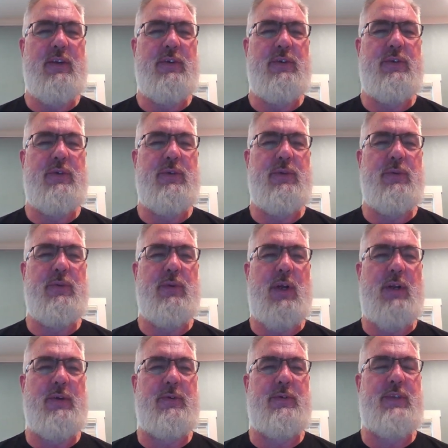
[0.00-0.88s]
to
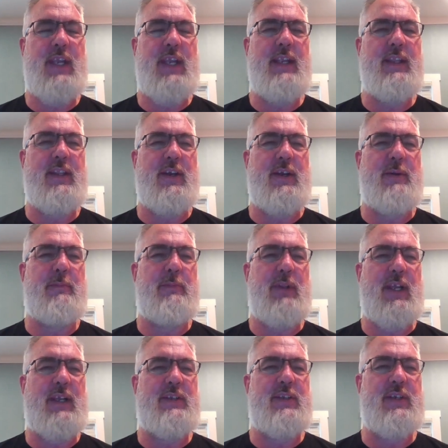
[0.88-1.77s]
understand the
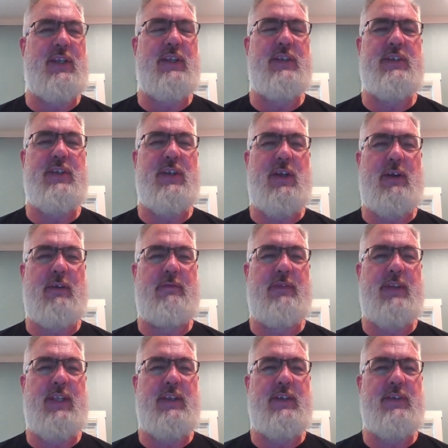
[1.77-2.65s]
complexities
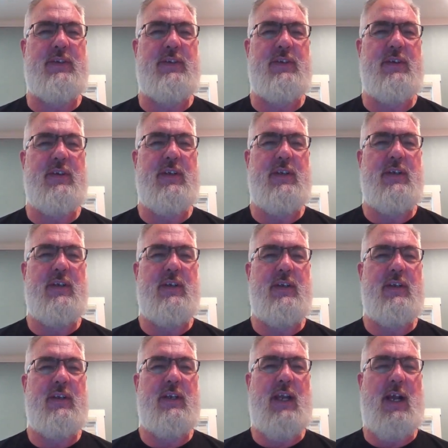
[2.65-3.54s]
of these
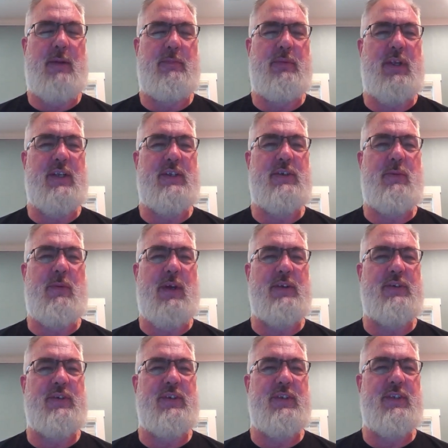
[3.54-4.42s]
complex
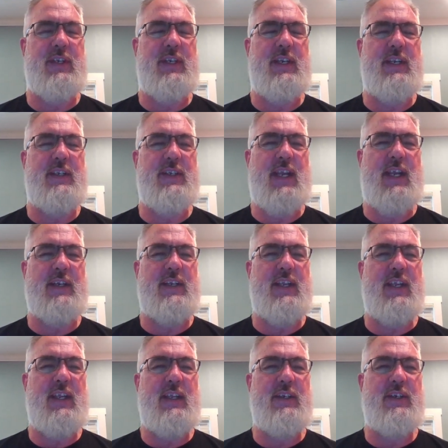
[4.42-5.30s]
questions that he's
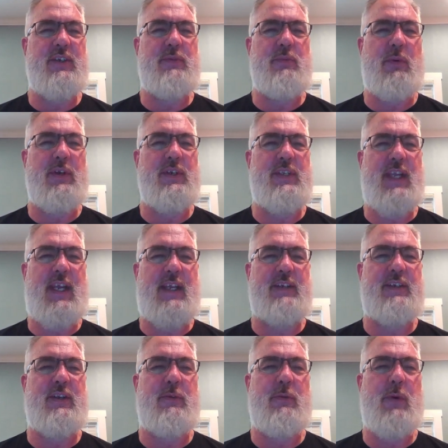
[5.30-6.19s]
asking. He just wants to
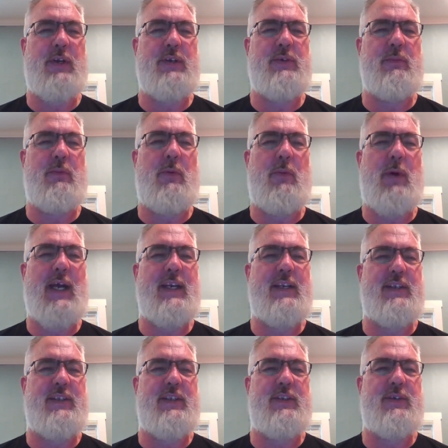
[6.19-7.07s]
ask a question, well, why
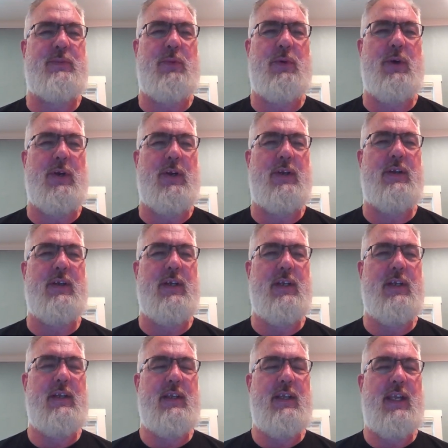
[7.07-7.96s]
does this work?
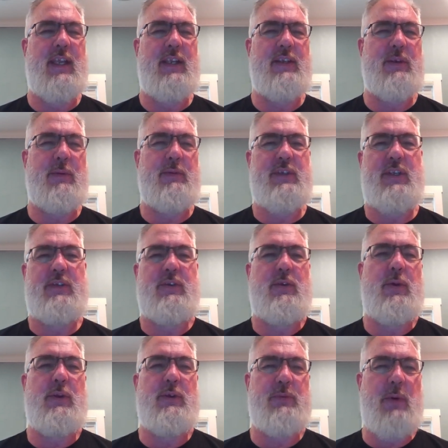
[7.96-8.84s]
And someone says,
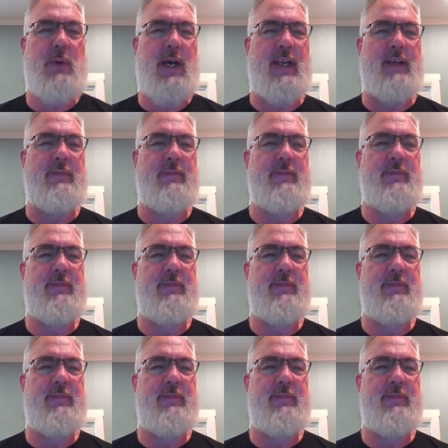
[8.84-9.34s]
oh, here's why.